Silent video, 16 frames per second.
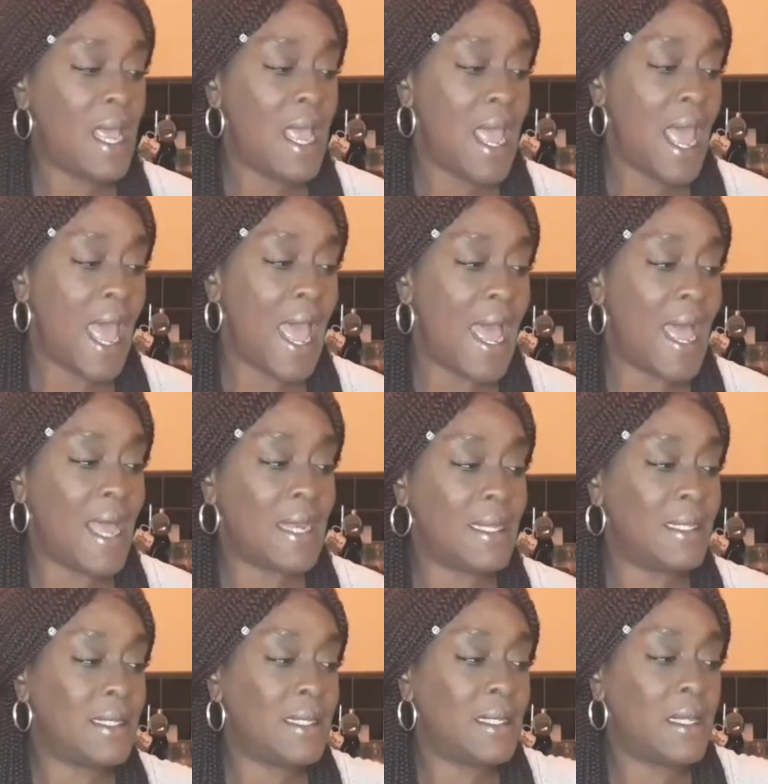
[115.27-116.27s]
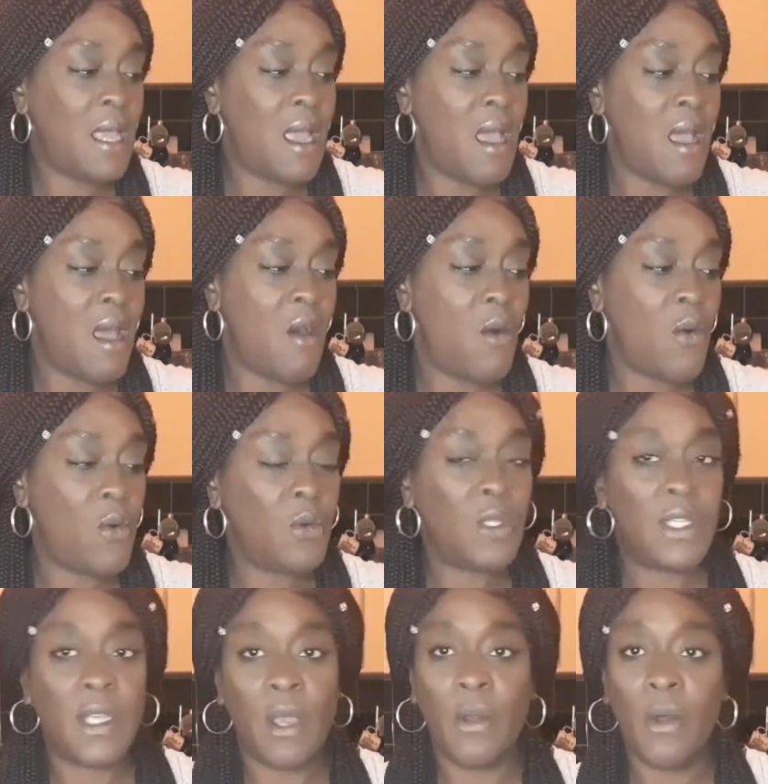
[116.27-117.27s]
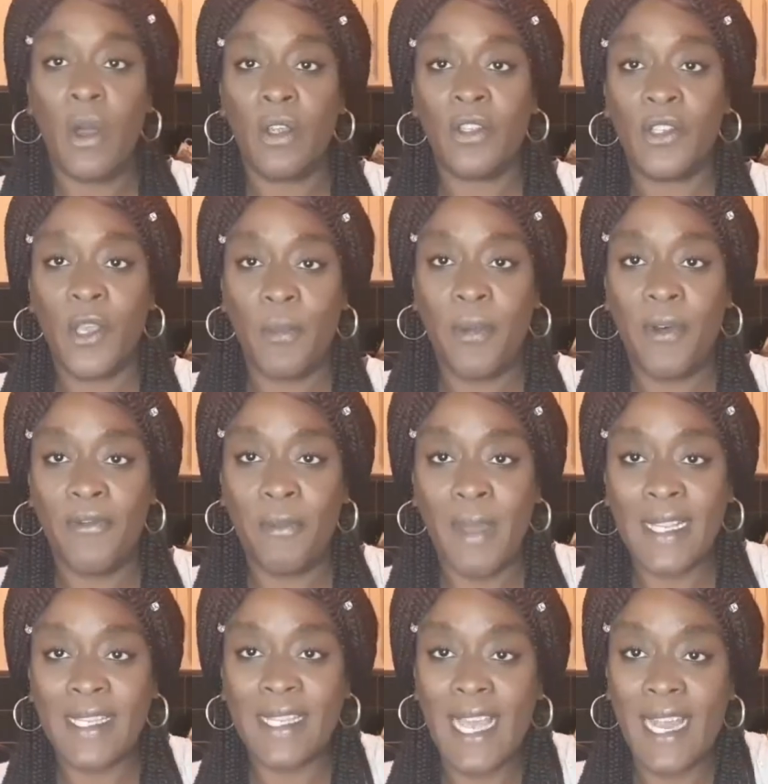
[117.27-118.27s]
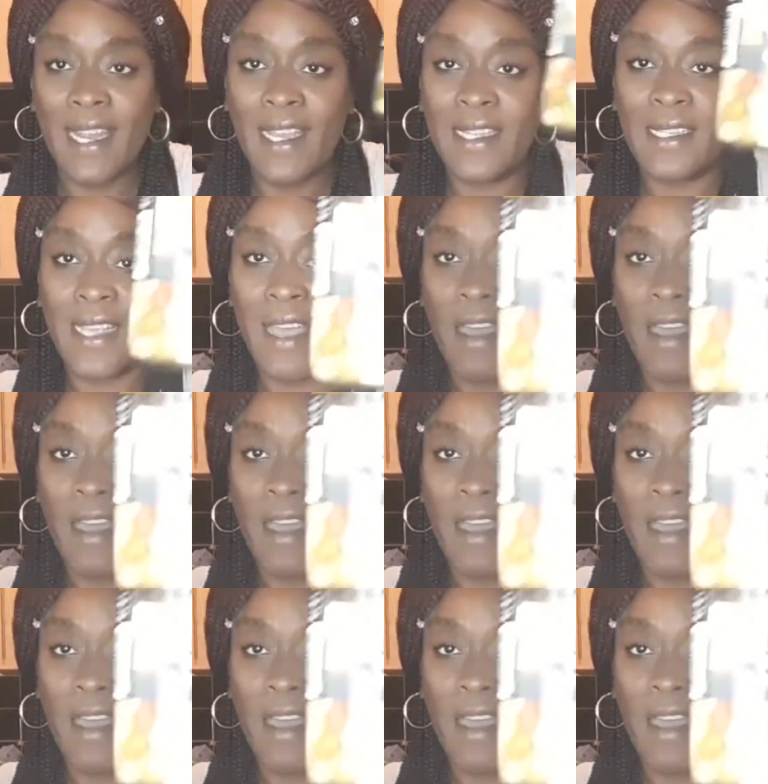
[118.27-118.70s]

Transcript: And also on top of my salad,